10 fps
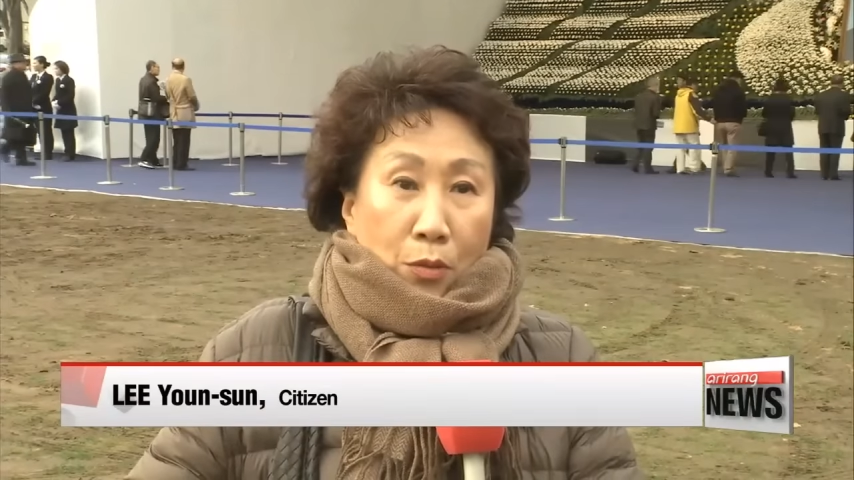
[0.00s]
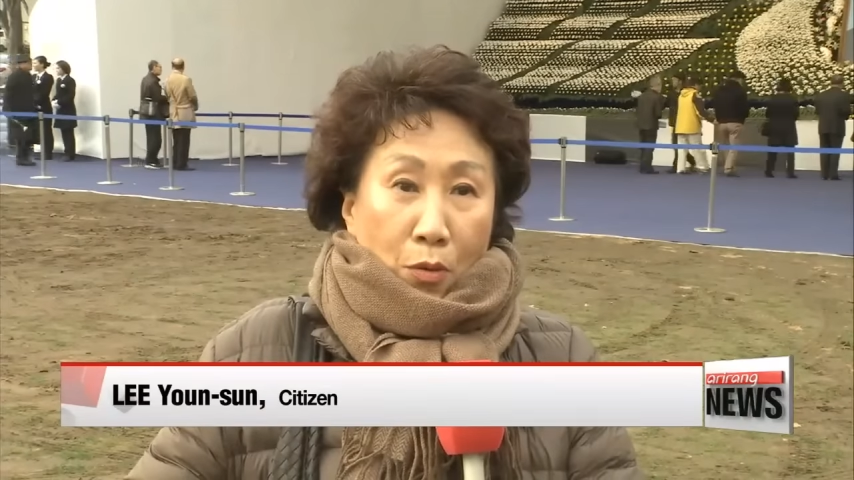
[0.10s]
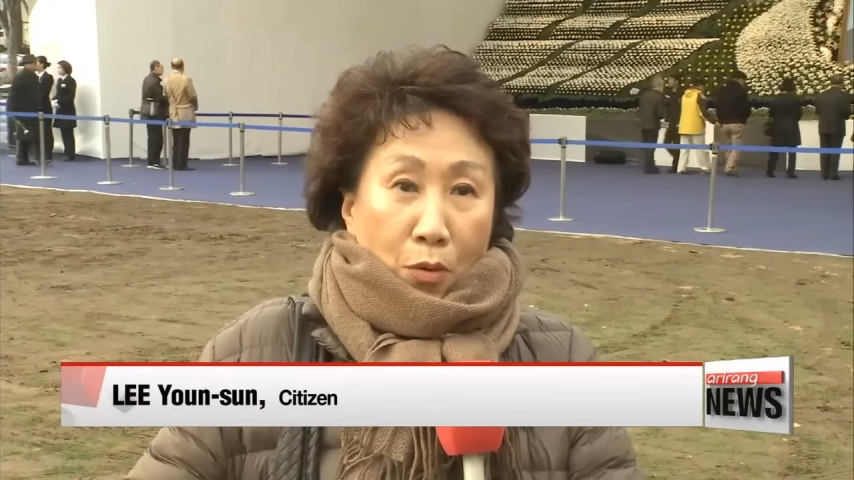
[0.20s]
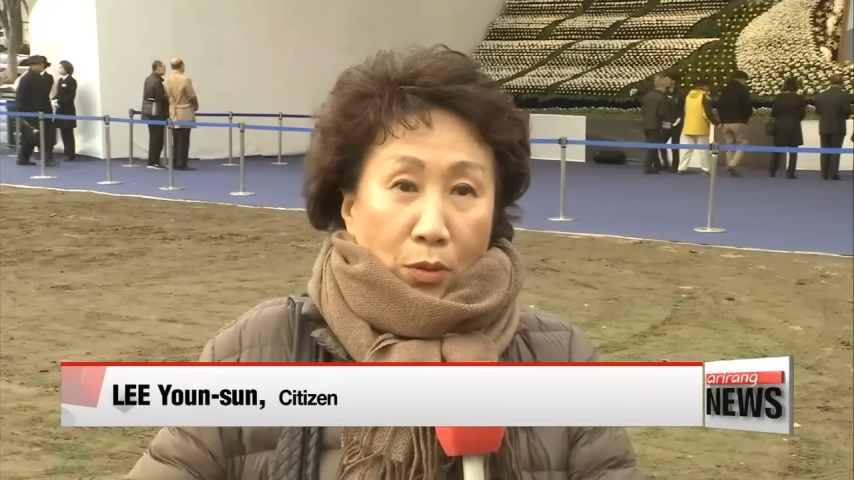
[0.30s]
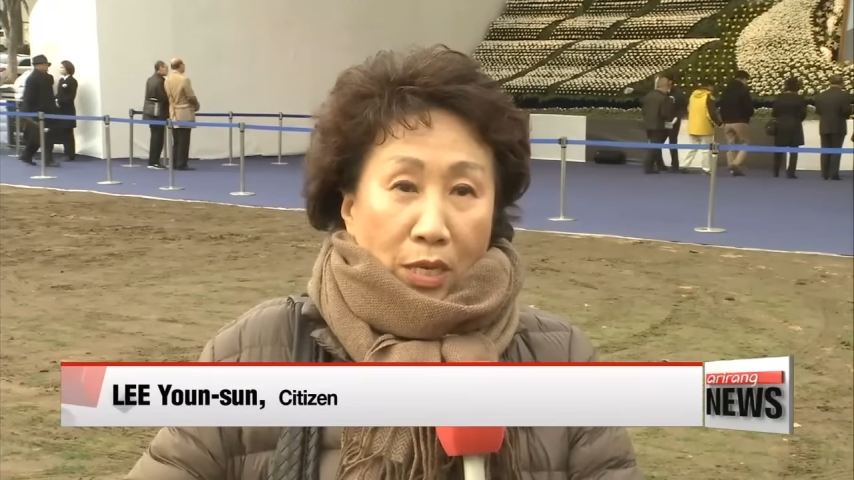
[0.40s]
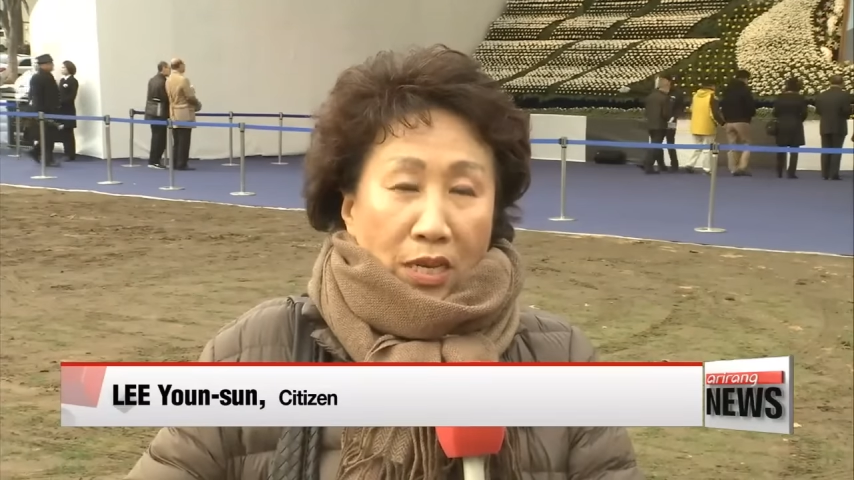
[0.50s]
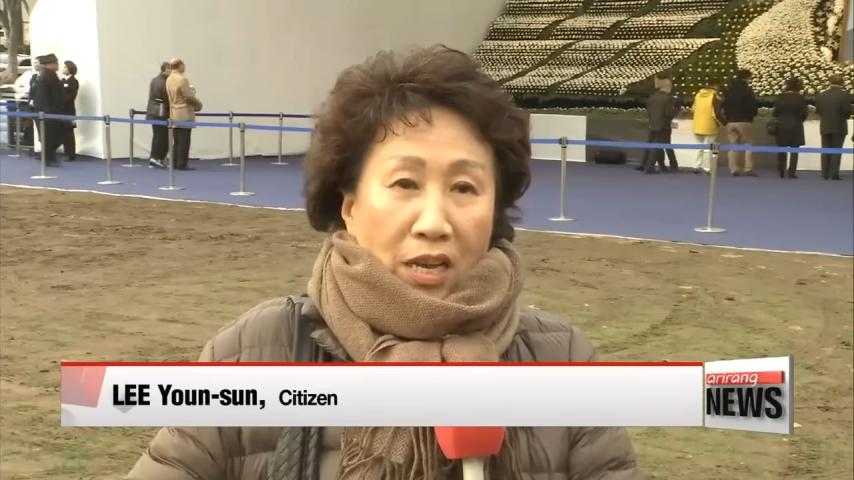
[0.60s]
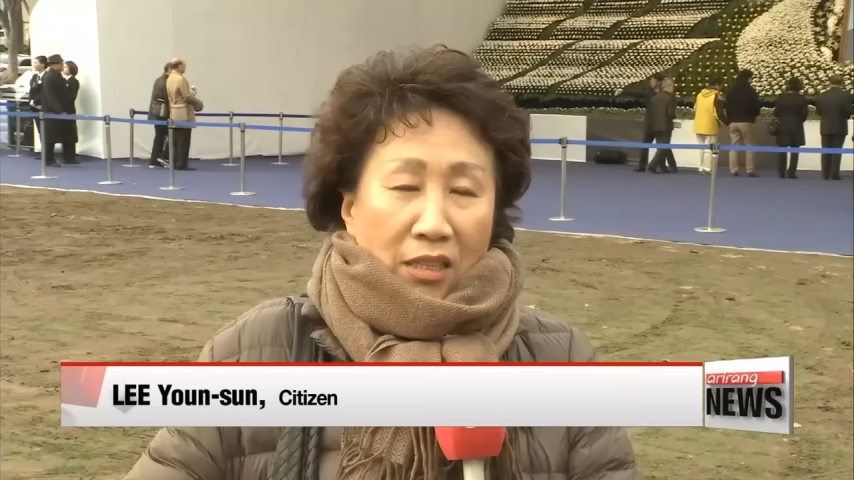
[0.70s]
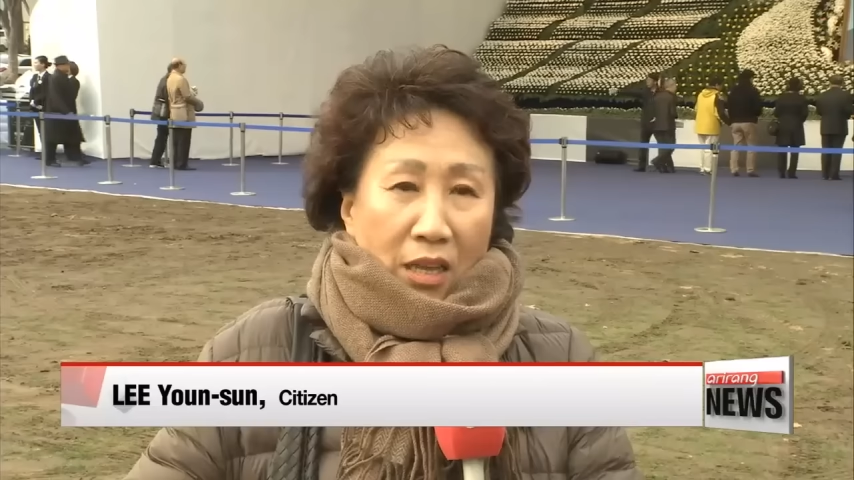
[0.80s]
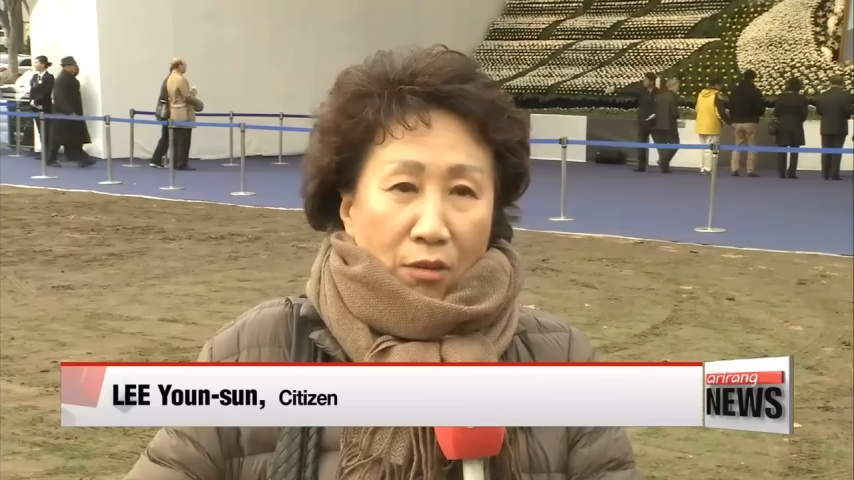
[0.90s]
I miss him
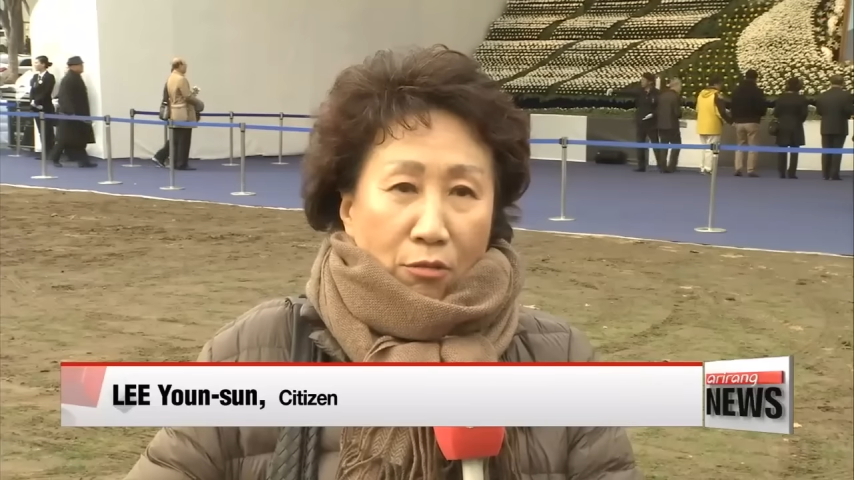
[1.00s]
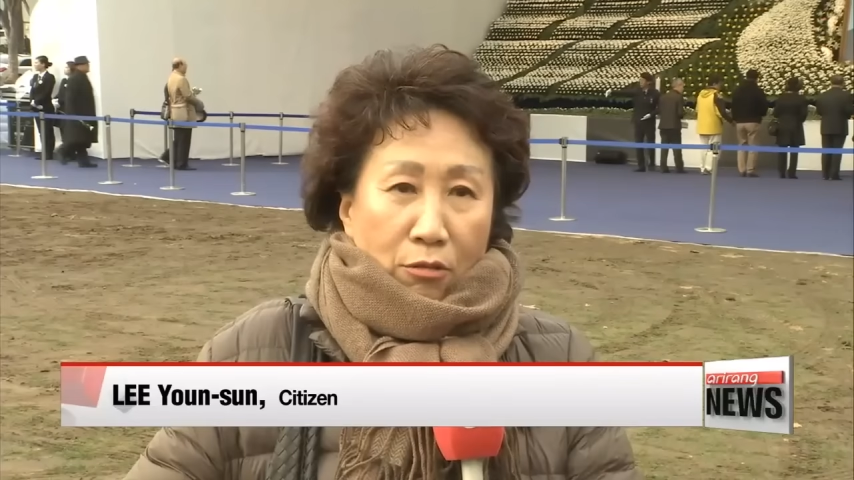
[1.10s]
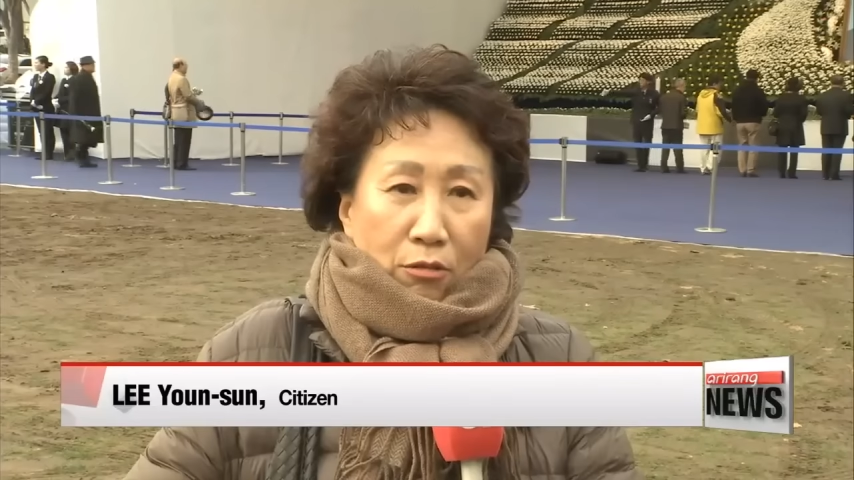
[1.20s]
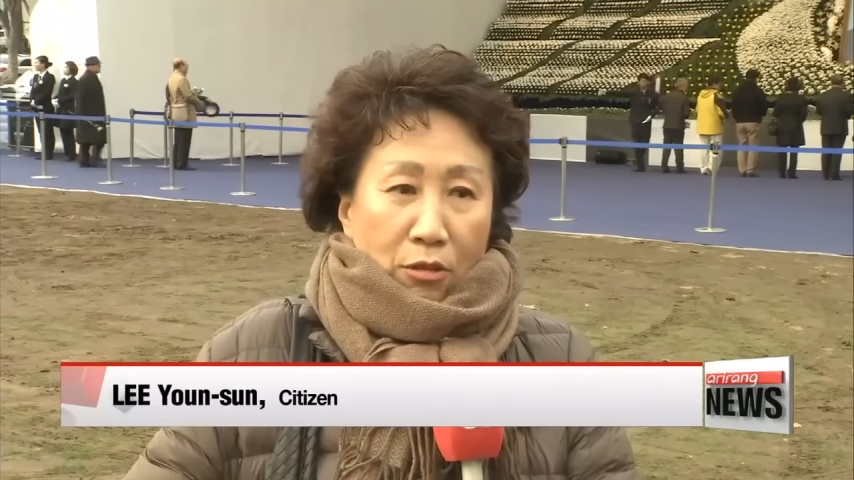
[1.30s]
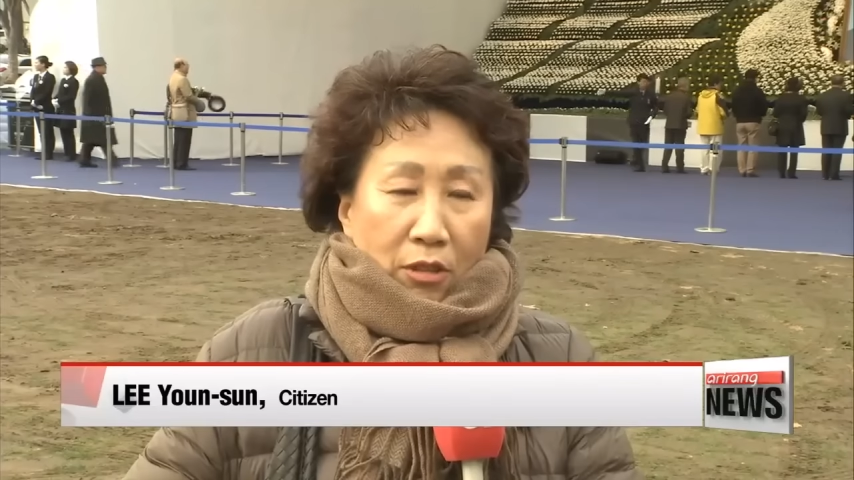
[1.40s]
as someone who